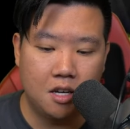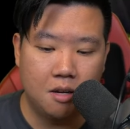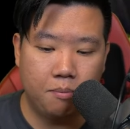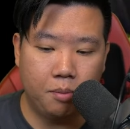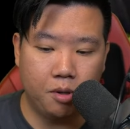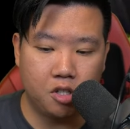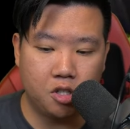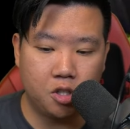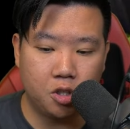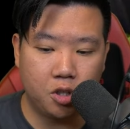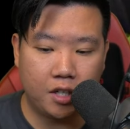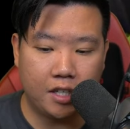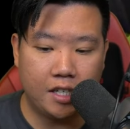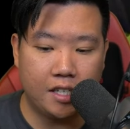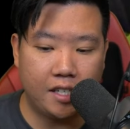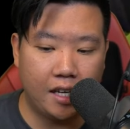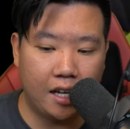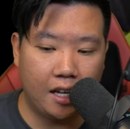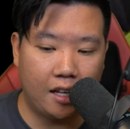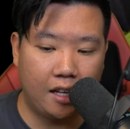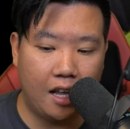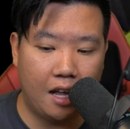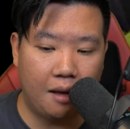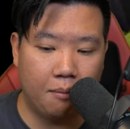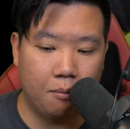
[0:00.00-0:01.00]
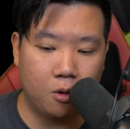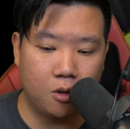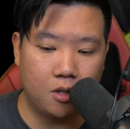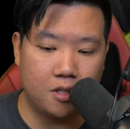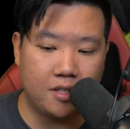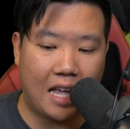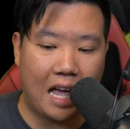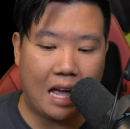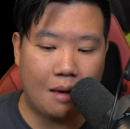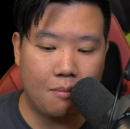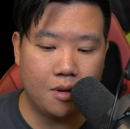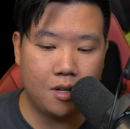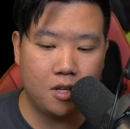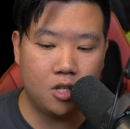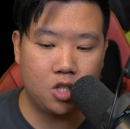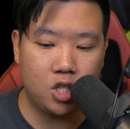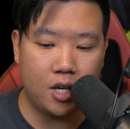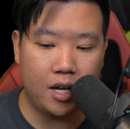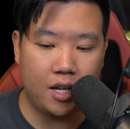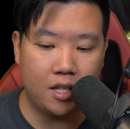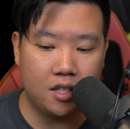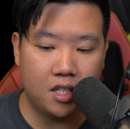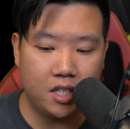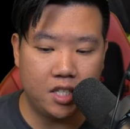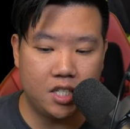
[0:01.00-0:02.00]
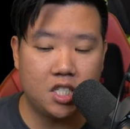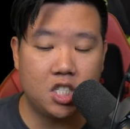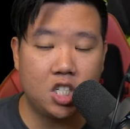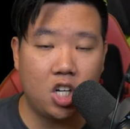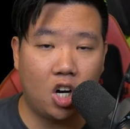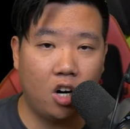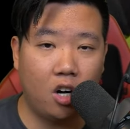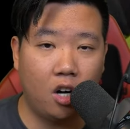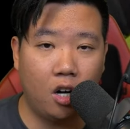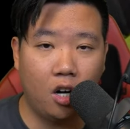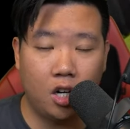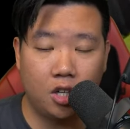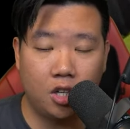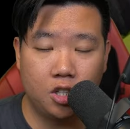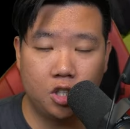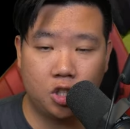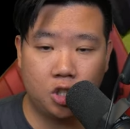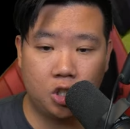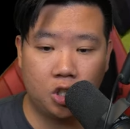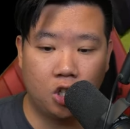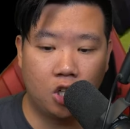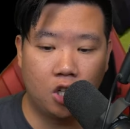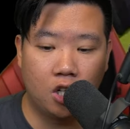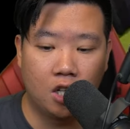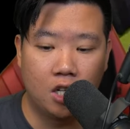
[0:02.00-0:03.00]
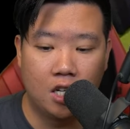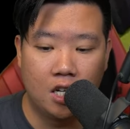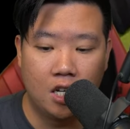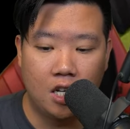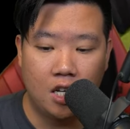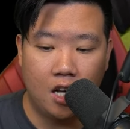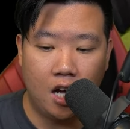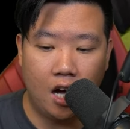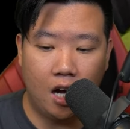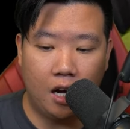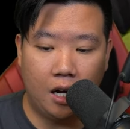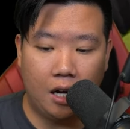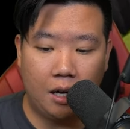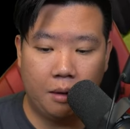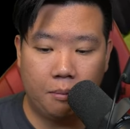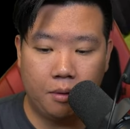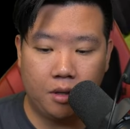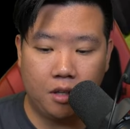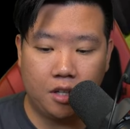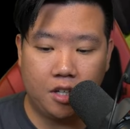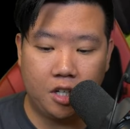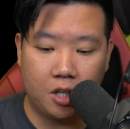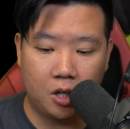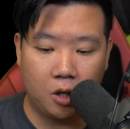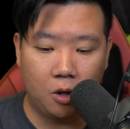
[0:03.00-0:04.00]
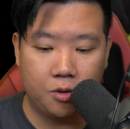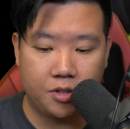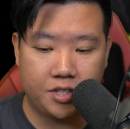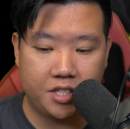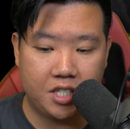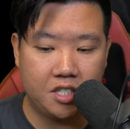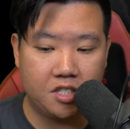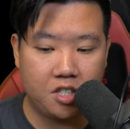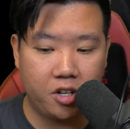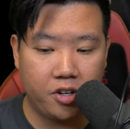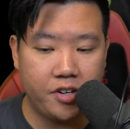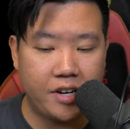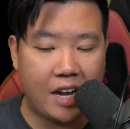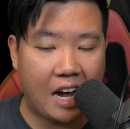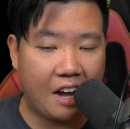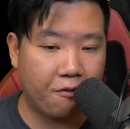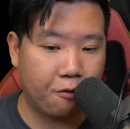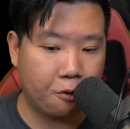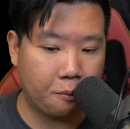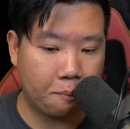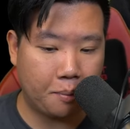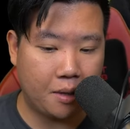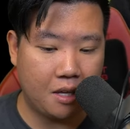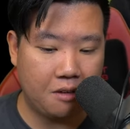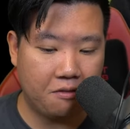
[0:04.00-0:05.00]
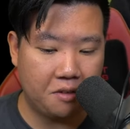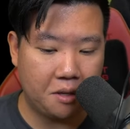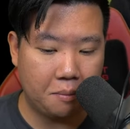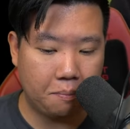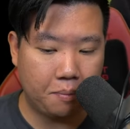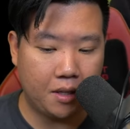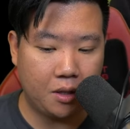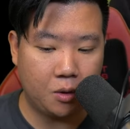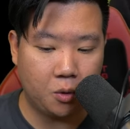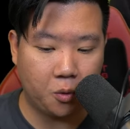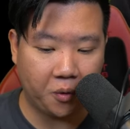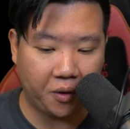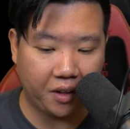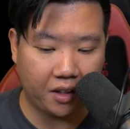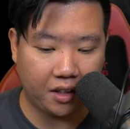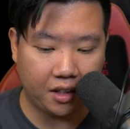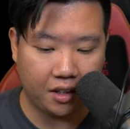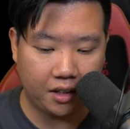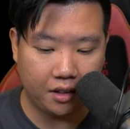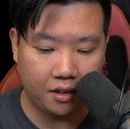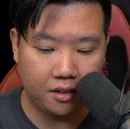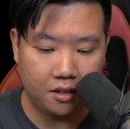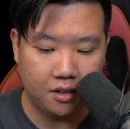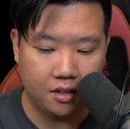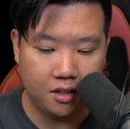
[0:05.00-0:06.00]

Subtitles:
because you're going to get a lot more damage, and these are hunter heroes. These are not for PvP really.